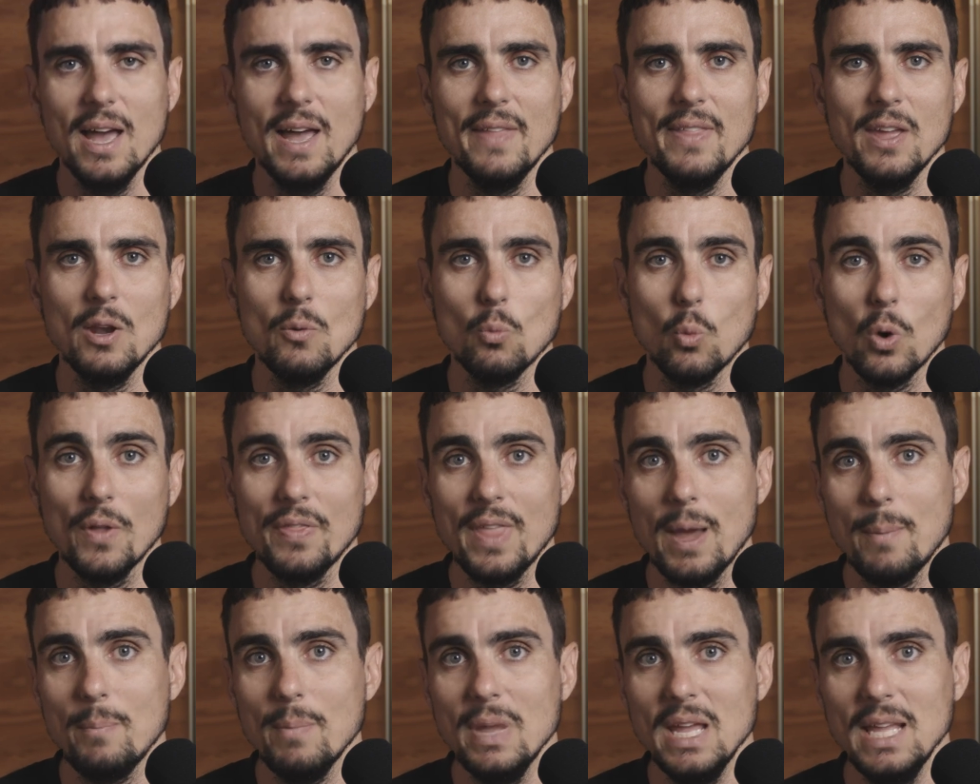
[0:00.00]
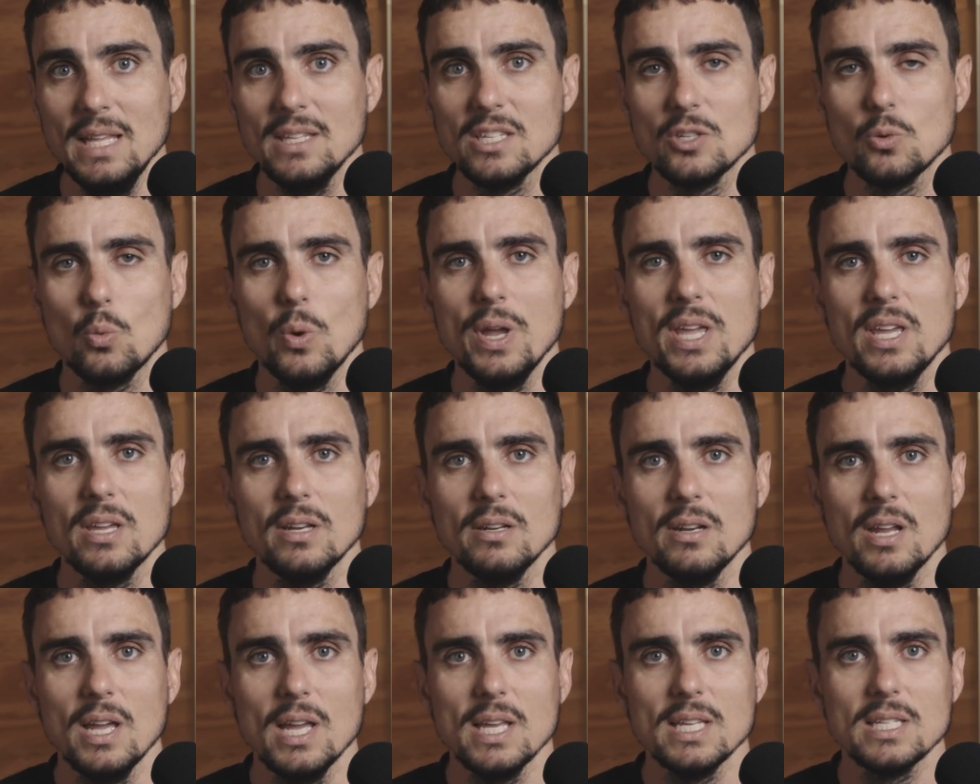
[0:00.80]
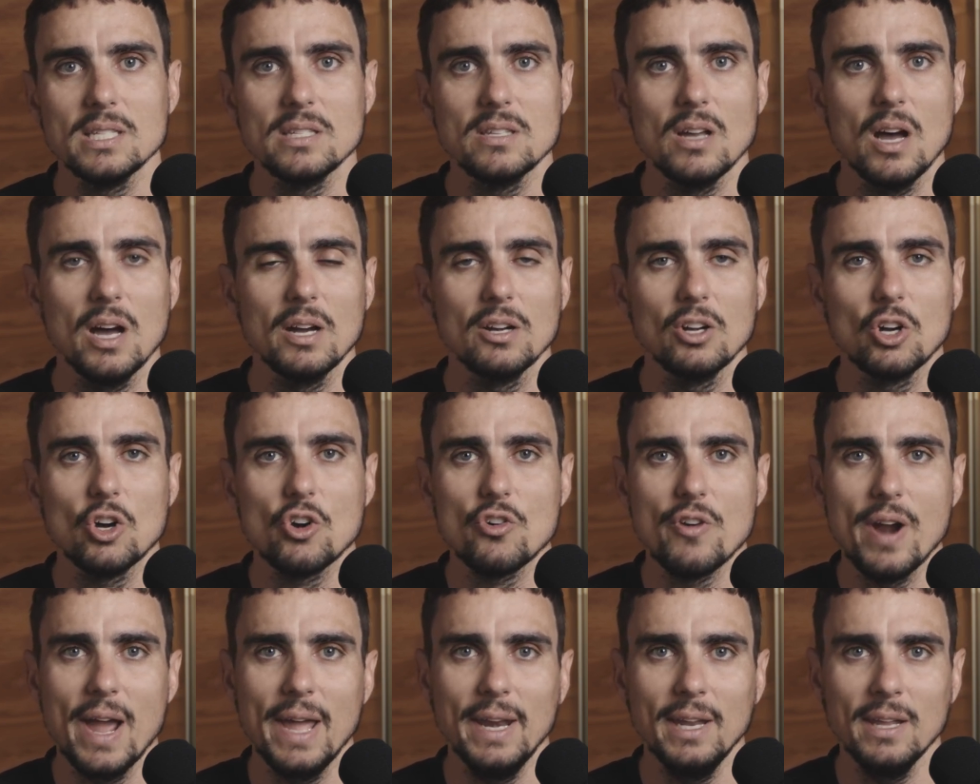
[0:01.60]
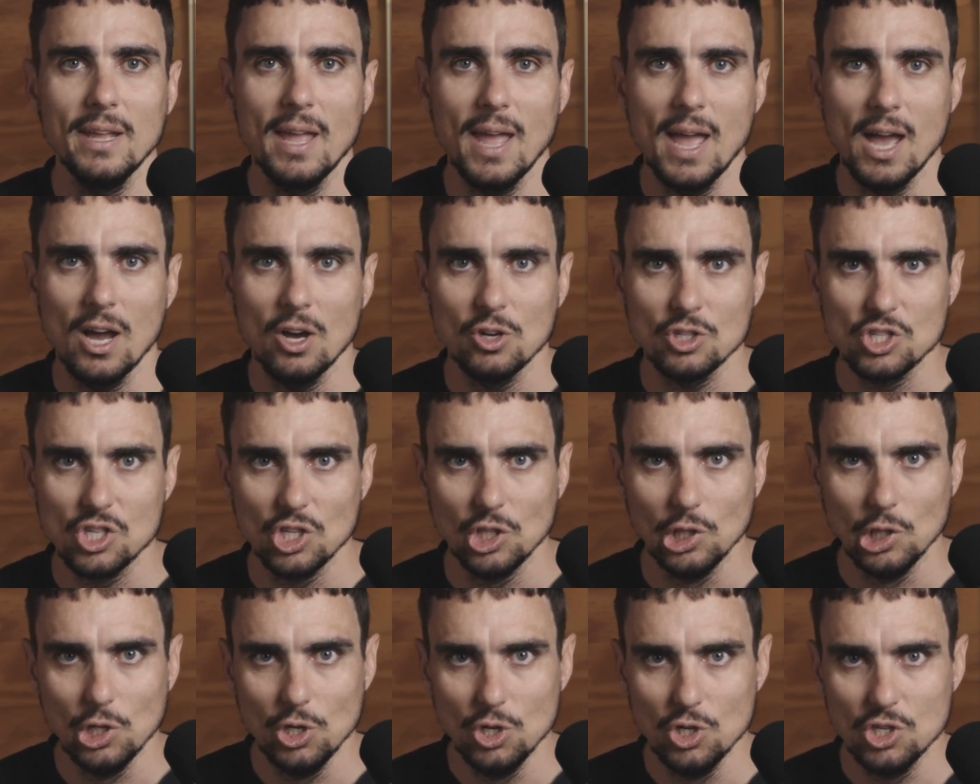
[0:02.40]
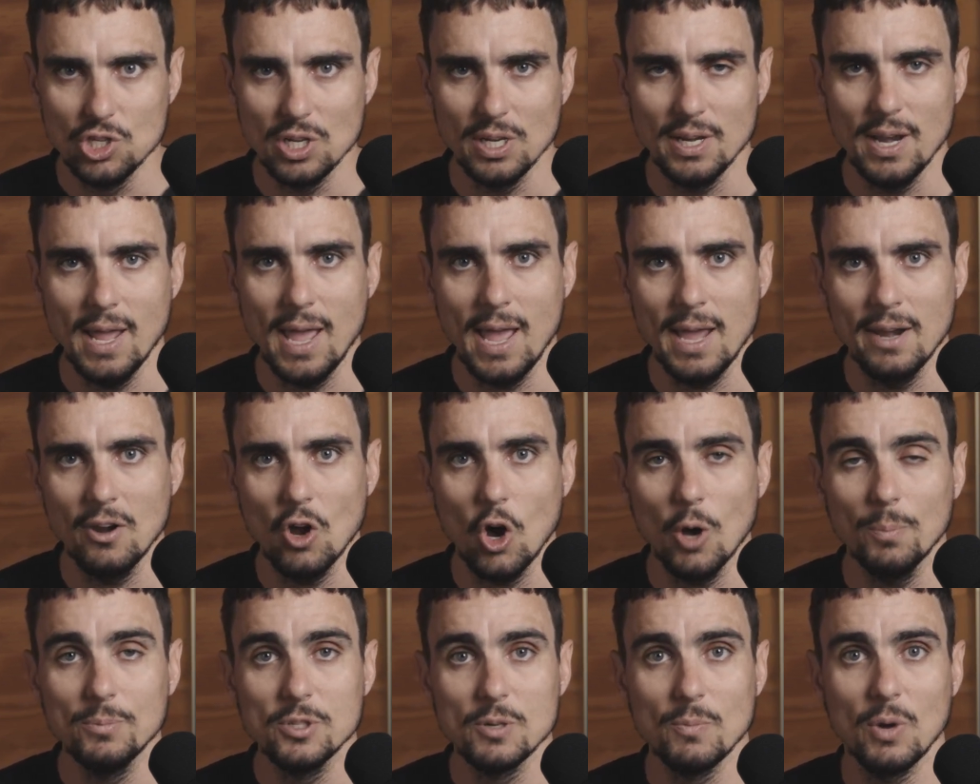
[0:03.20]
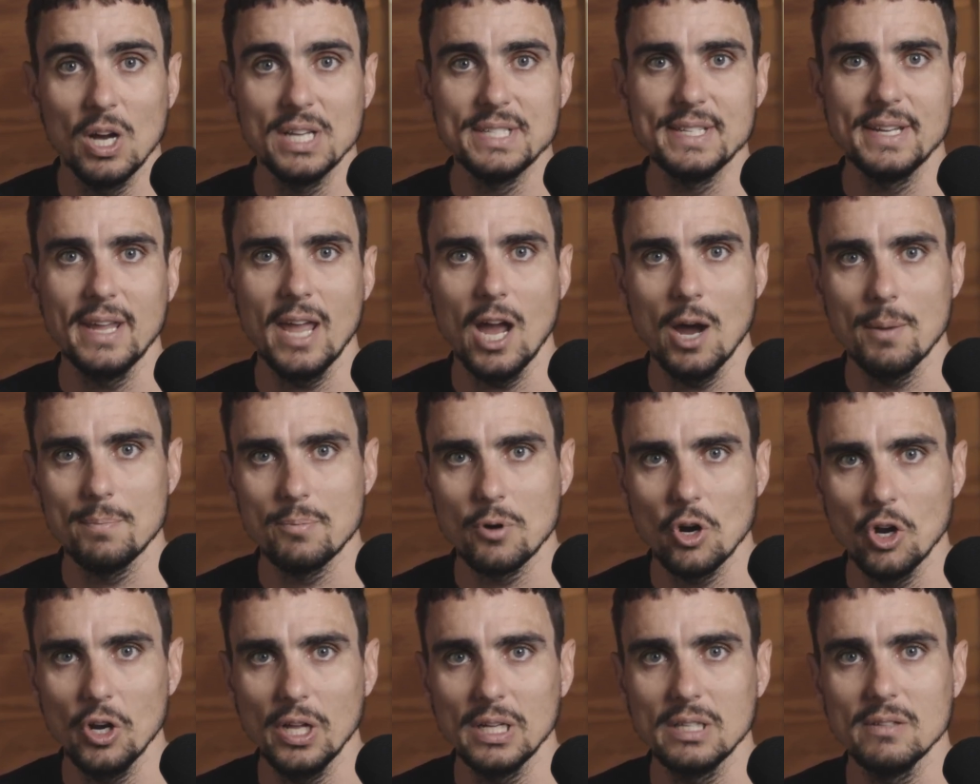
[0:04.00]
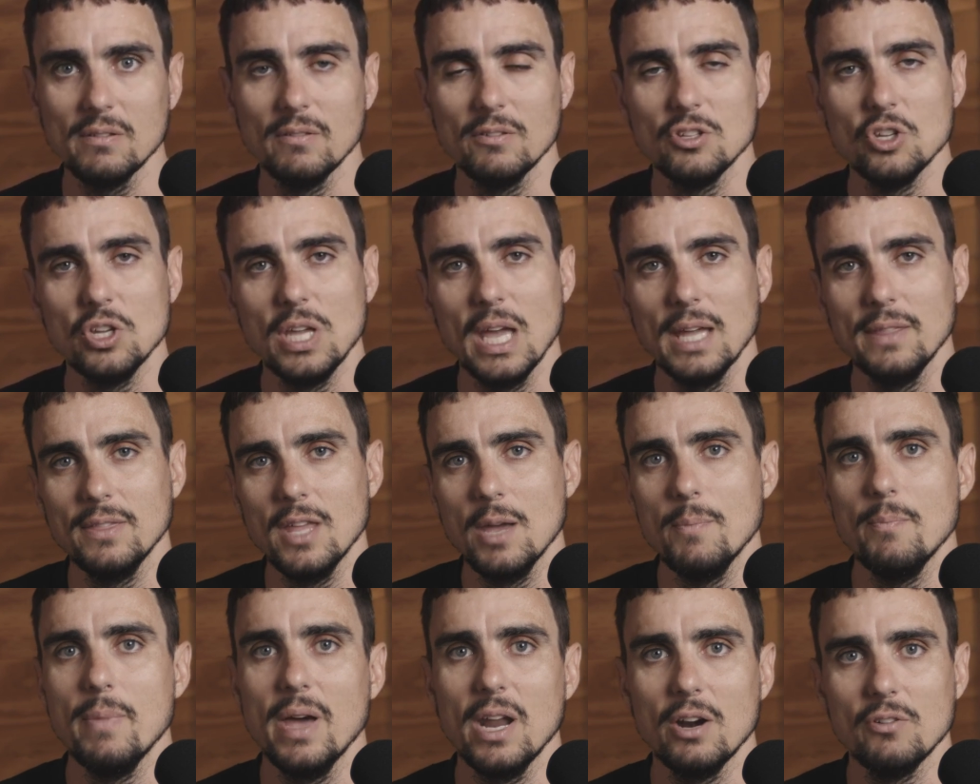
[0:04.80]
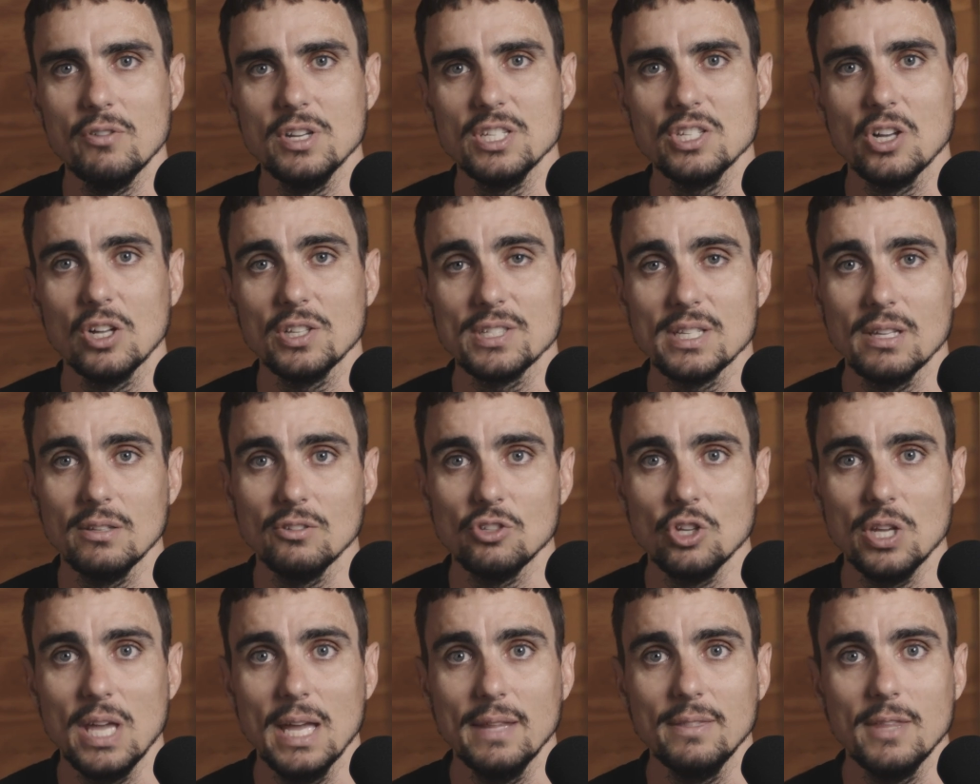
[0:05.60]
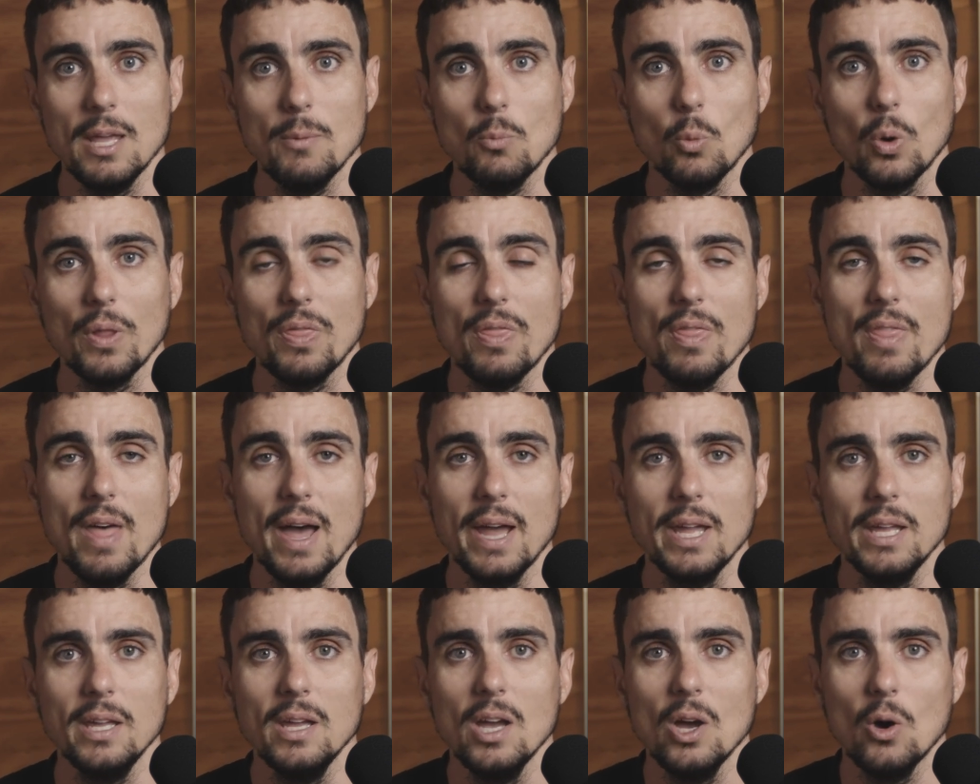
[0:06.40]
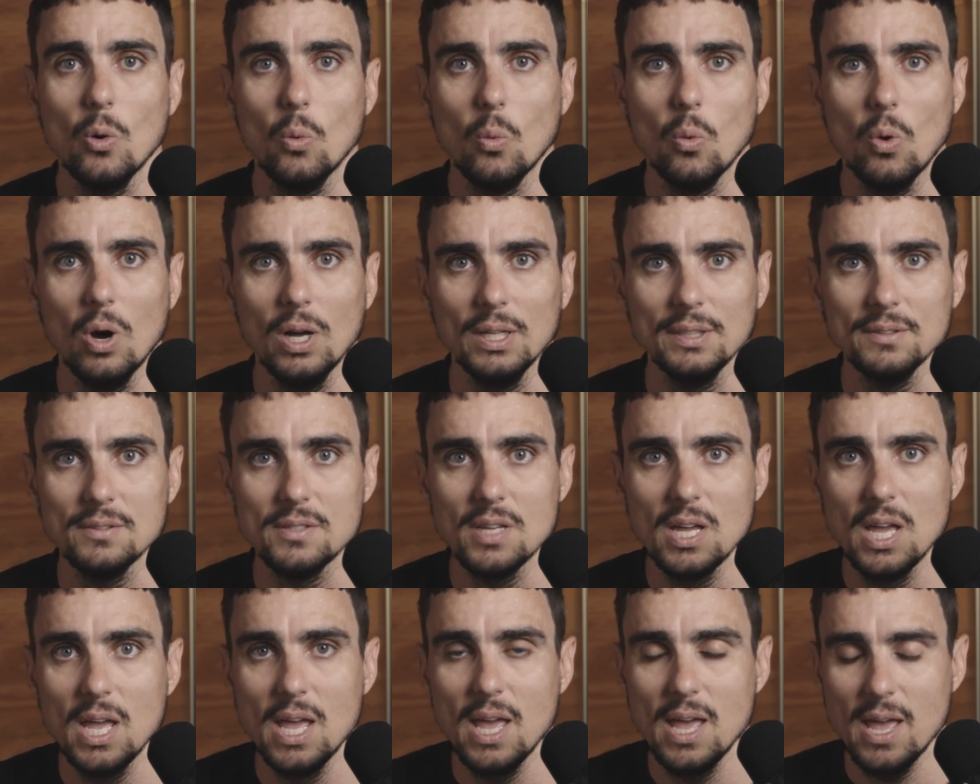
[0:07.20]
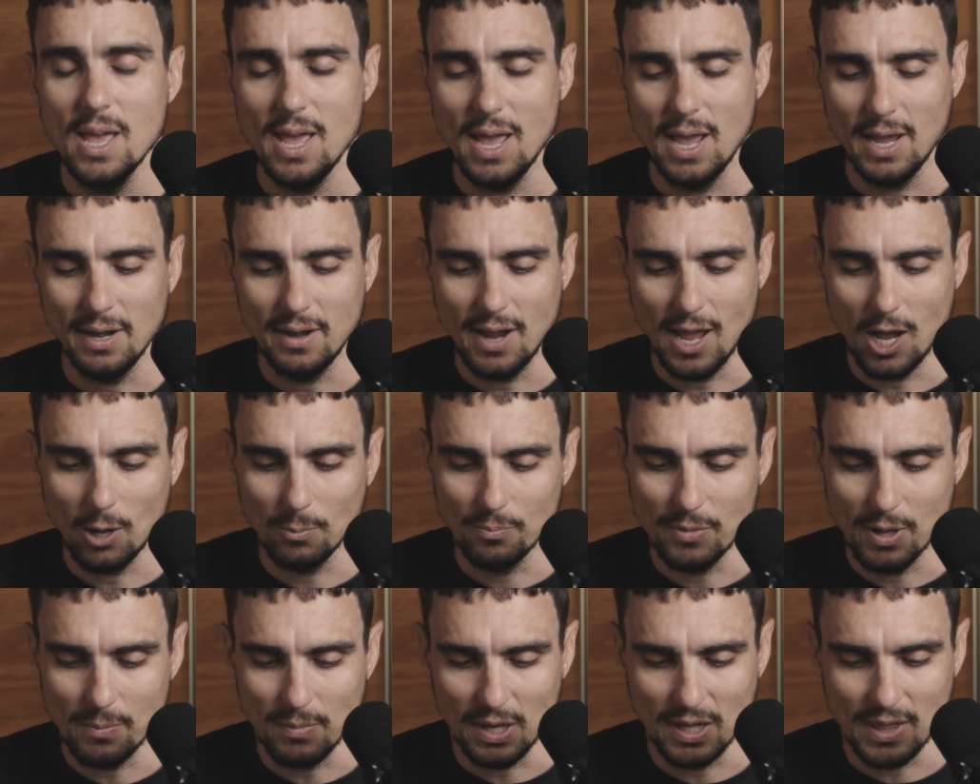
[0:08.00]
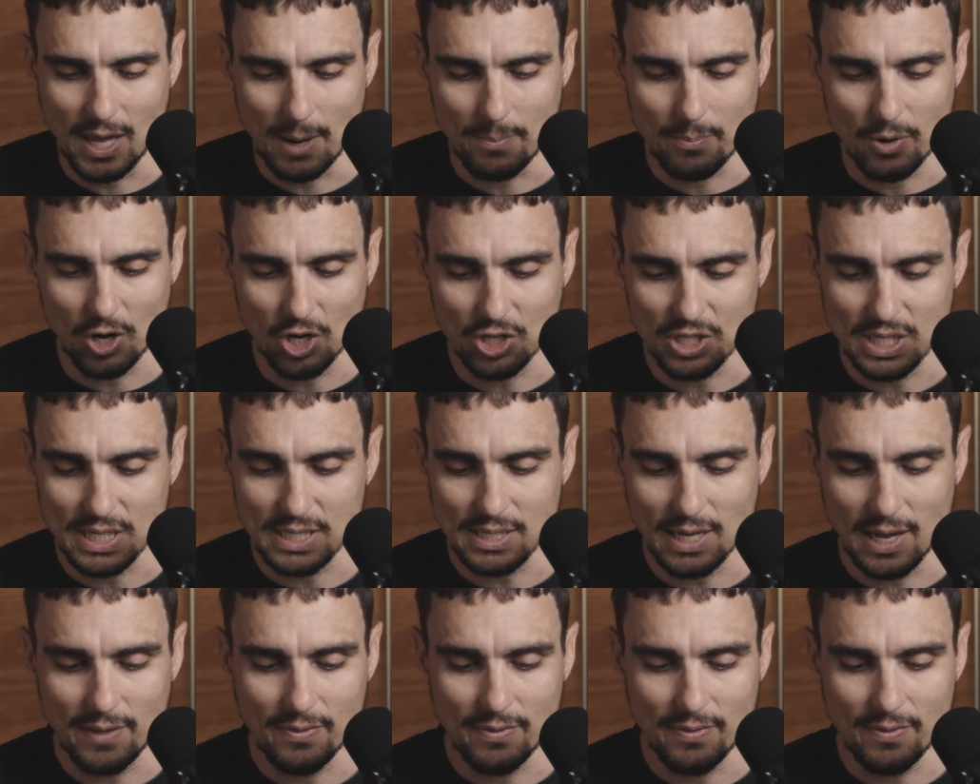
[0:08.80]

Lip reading: and then what that means is we can start creating our solution and optimizing our product to get them better results, to get them what they want, and help them in that process.